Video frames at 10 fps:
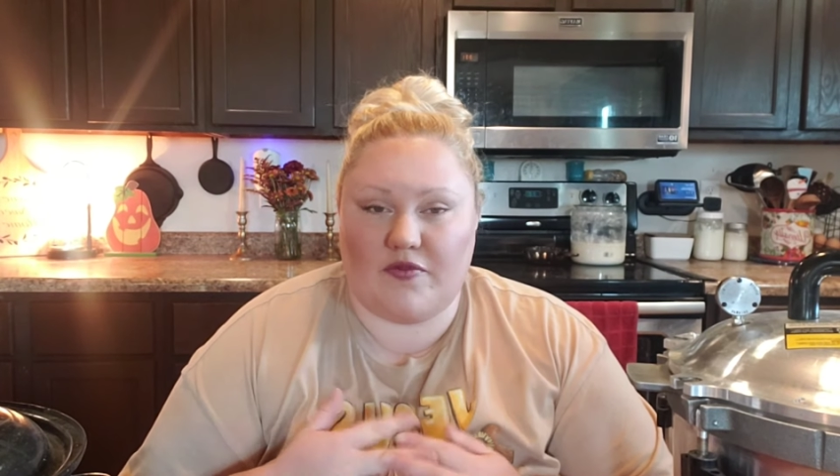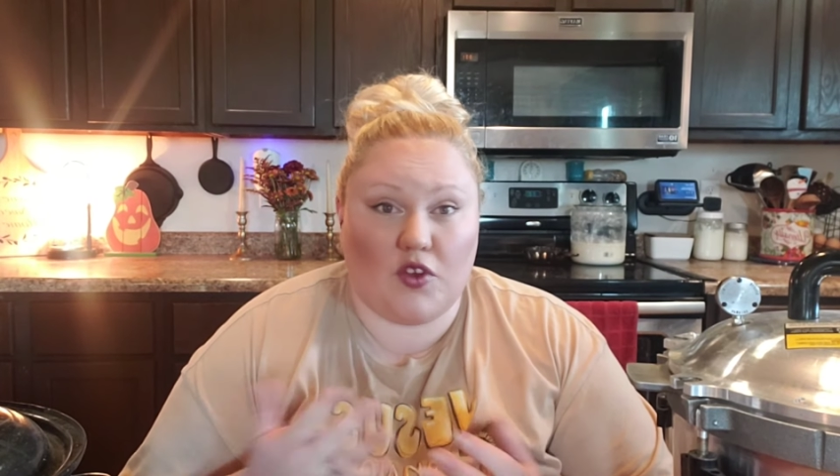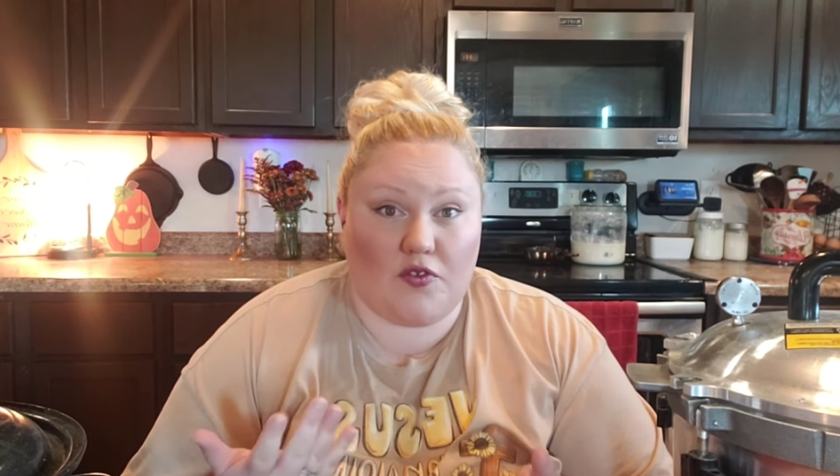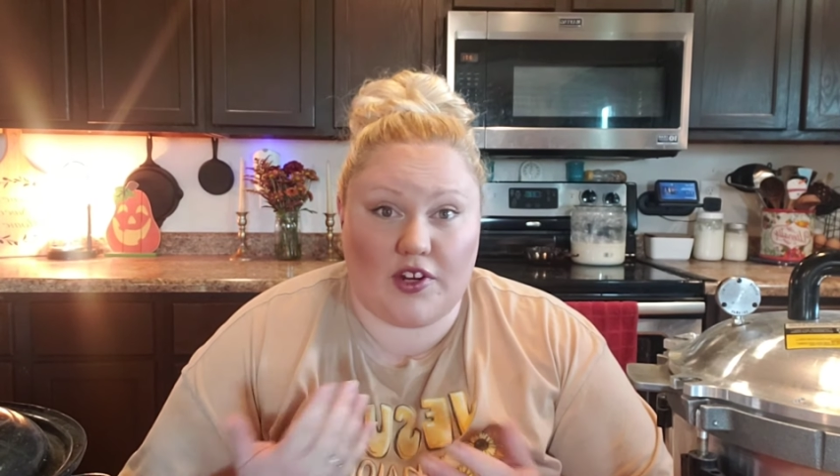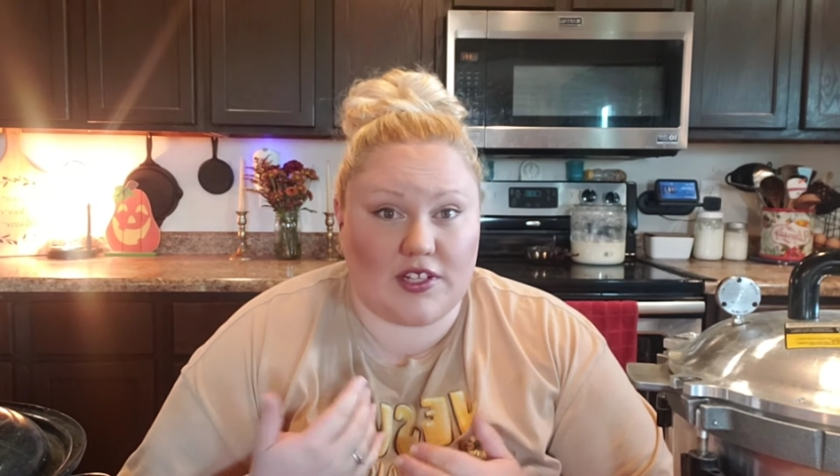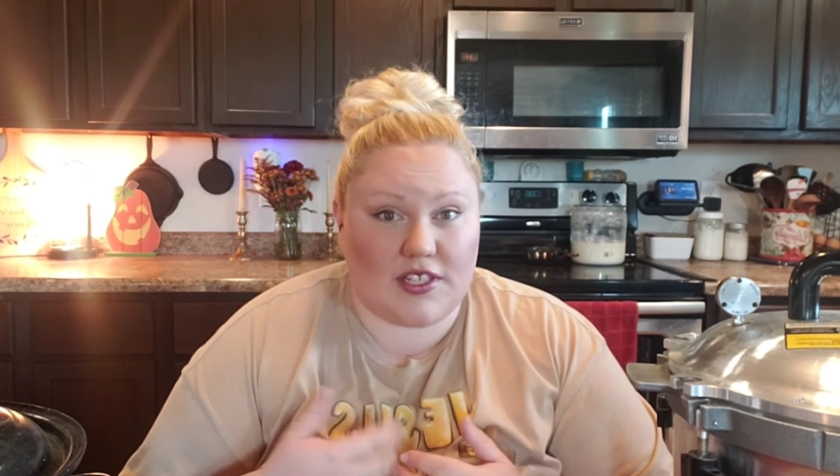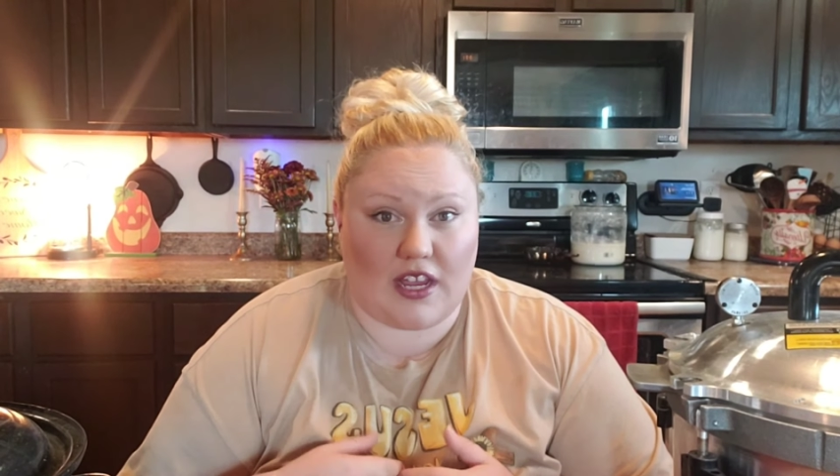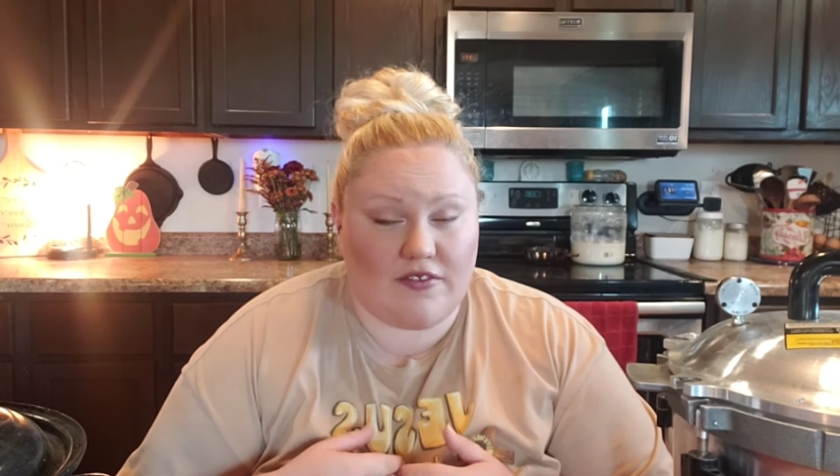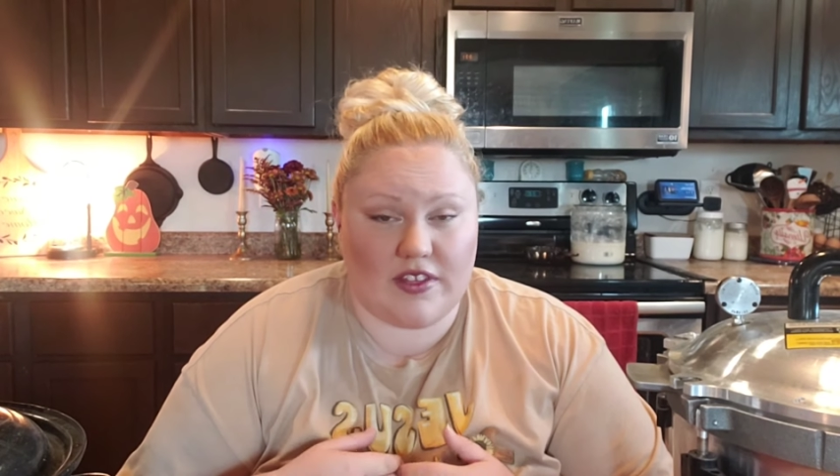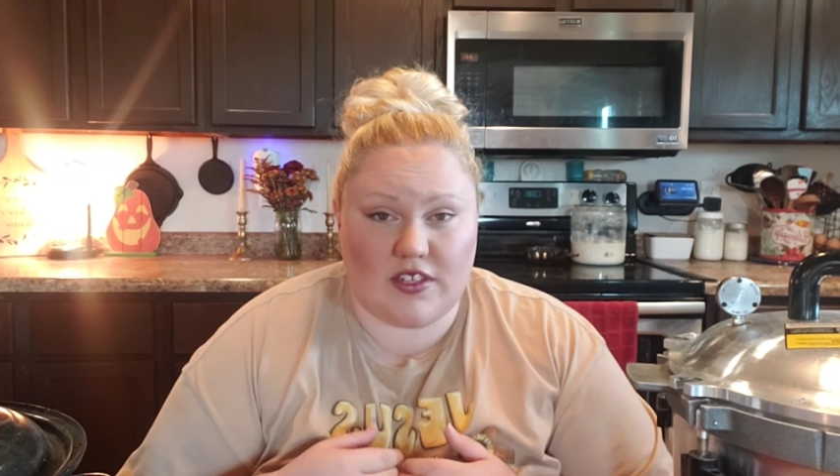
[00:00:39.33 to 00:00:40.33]
Feel free to
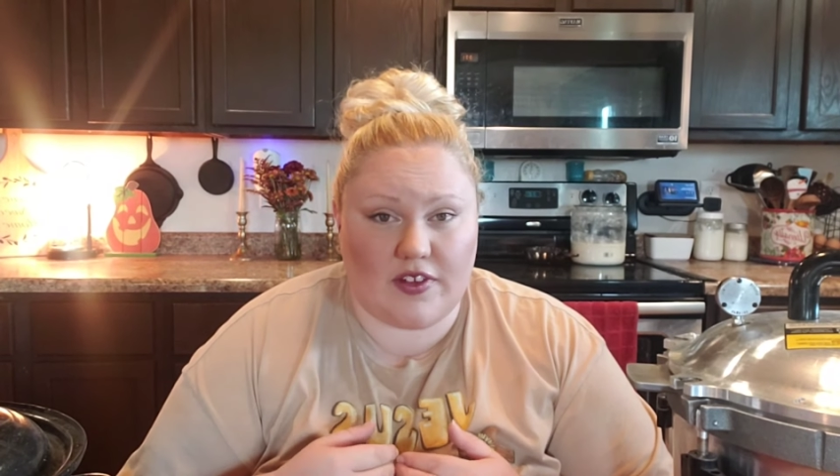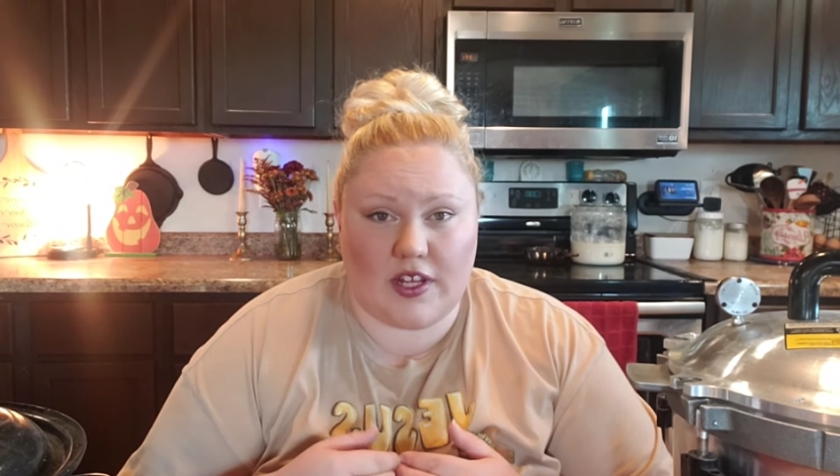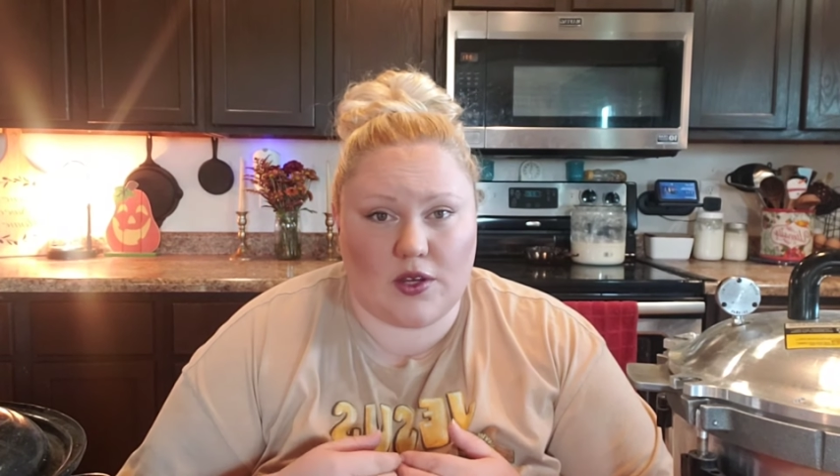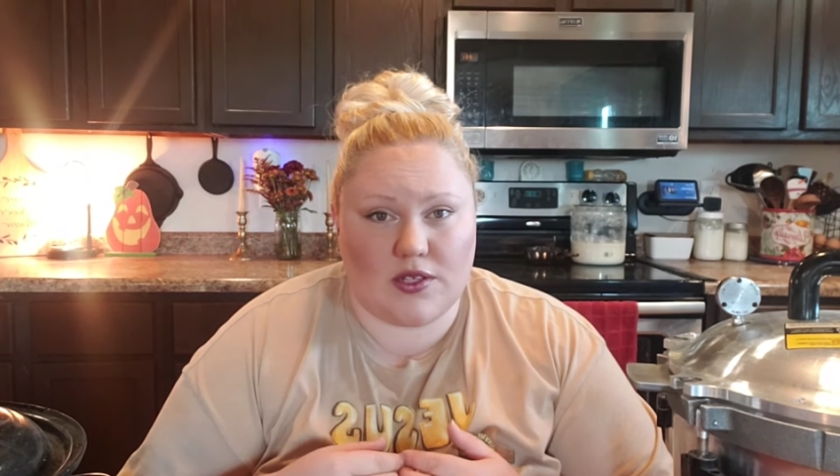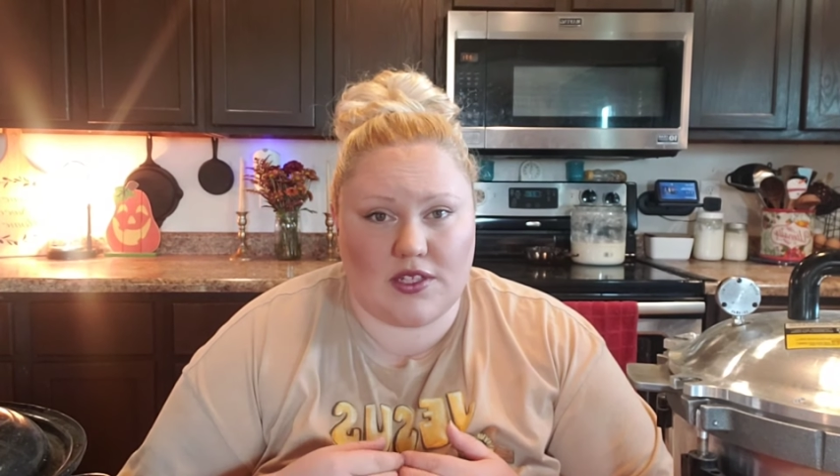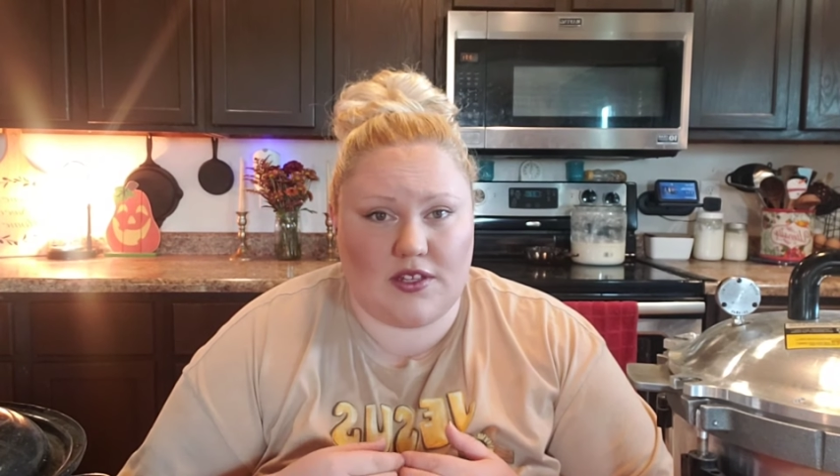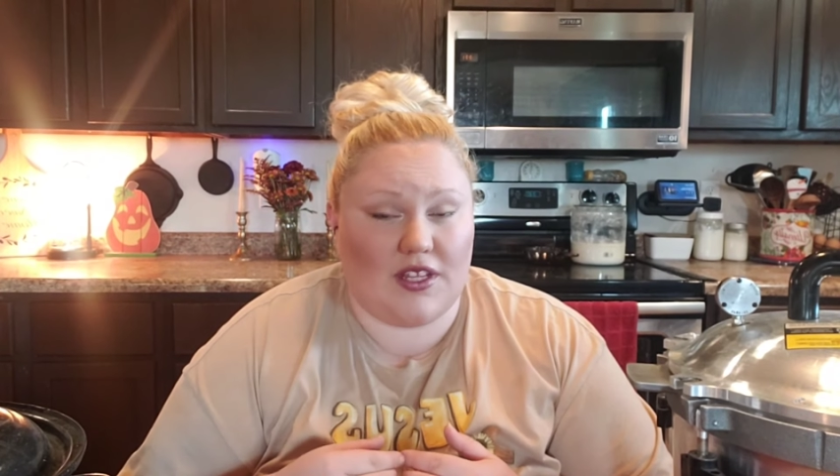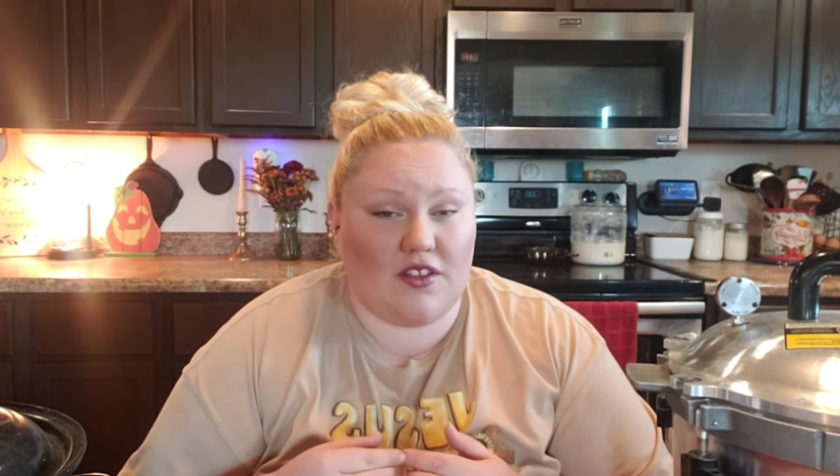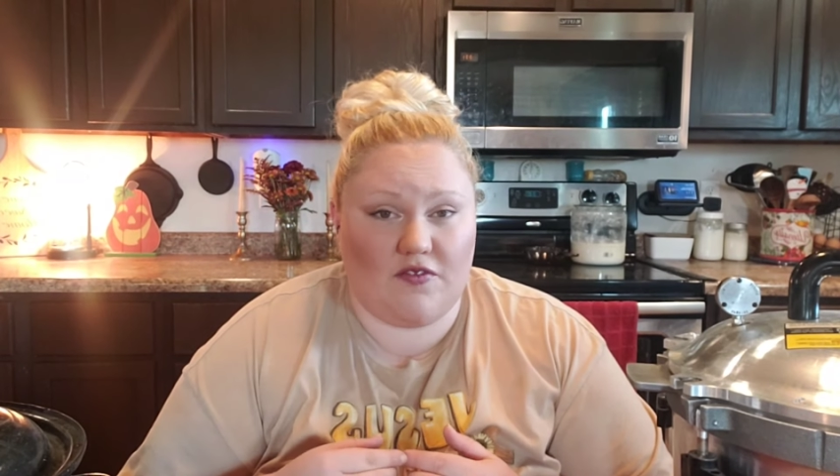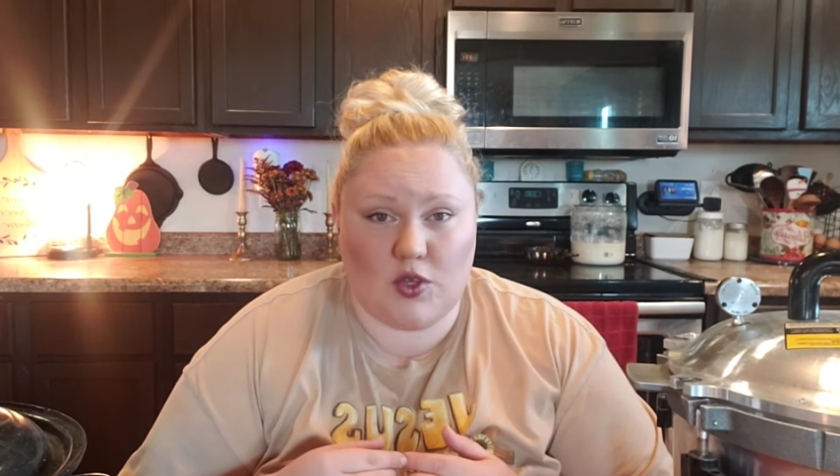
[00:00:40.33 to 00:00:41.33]
save these videos
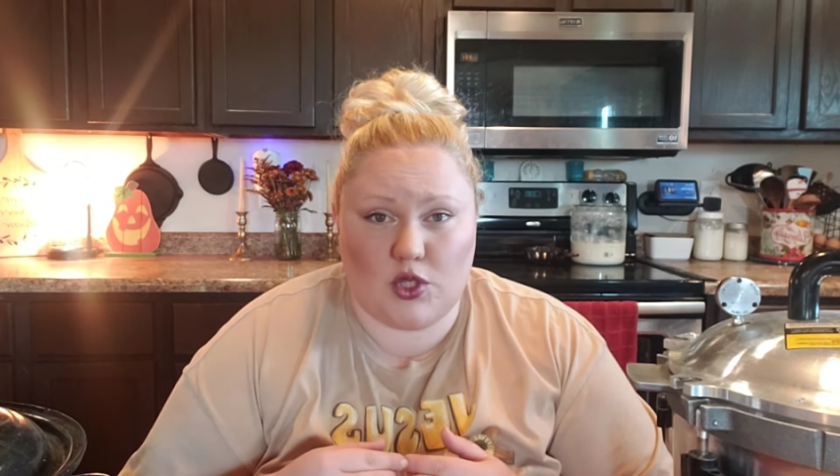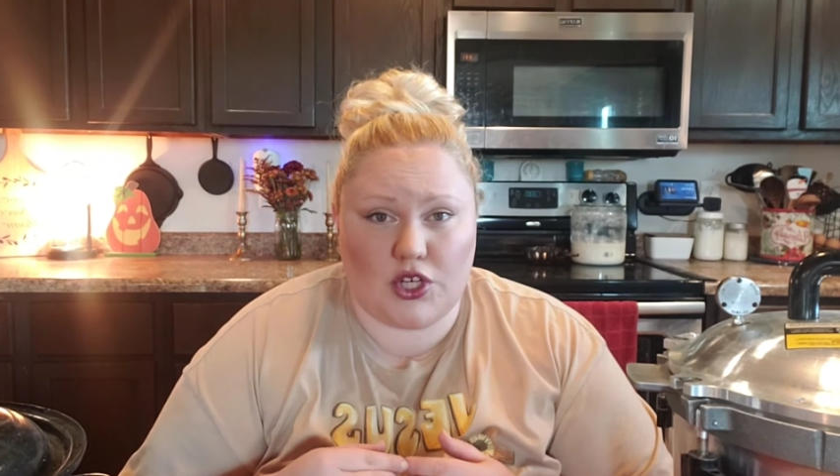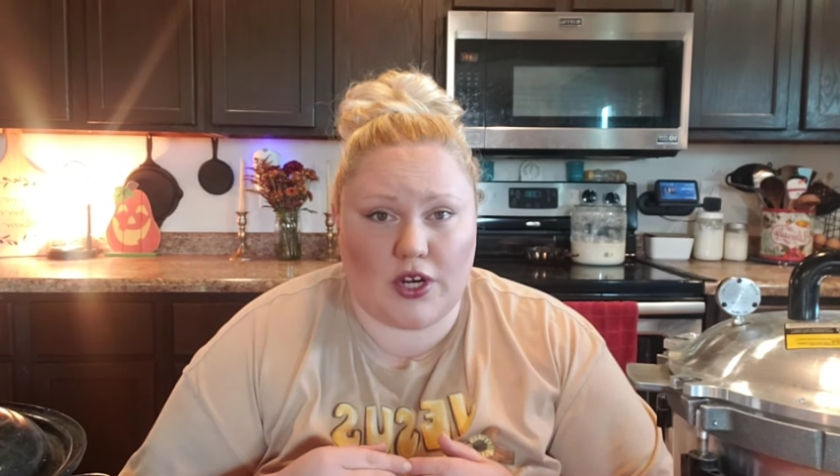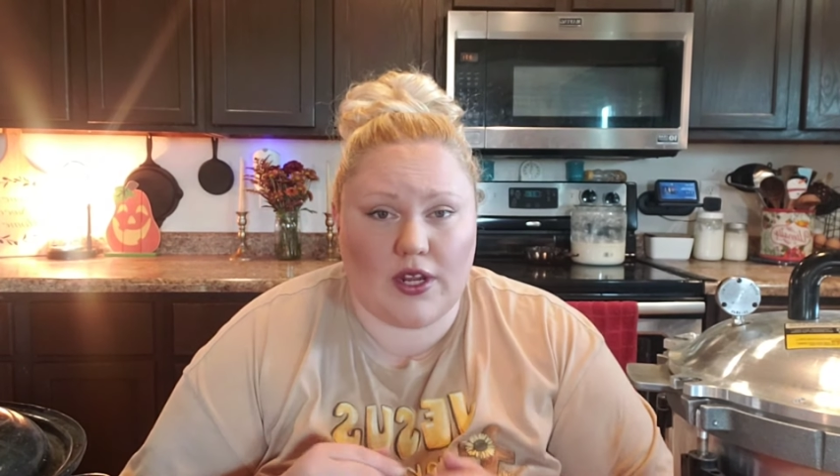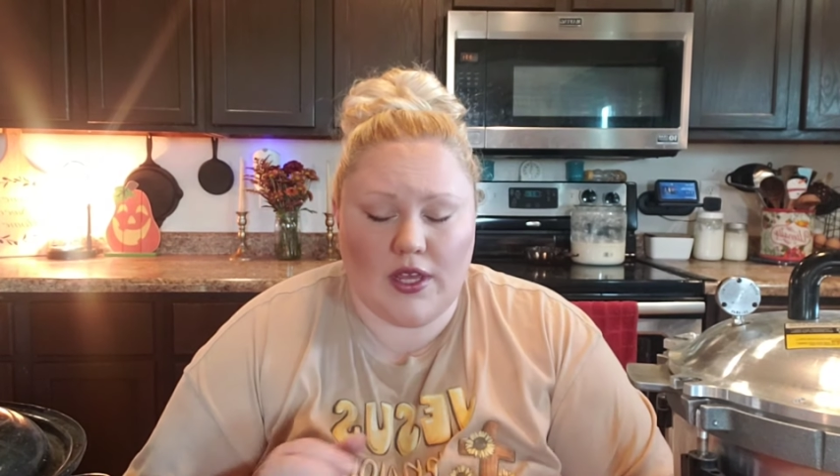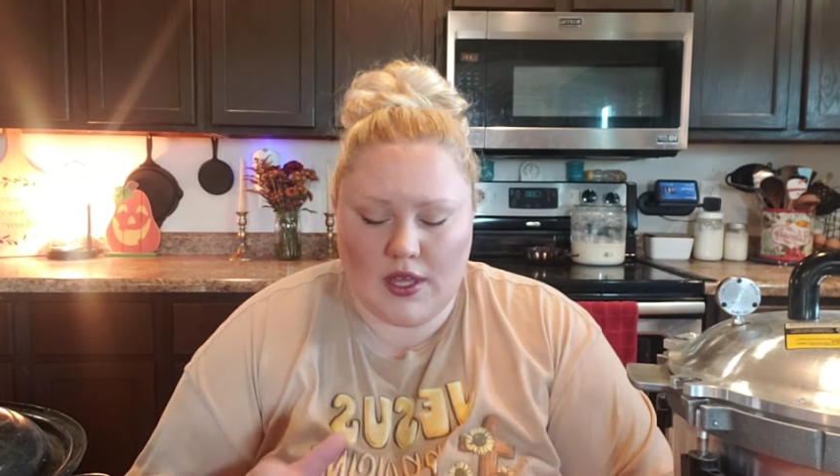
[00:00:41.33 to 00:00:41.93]
in the future.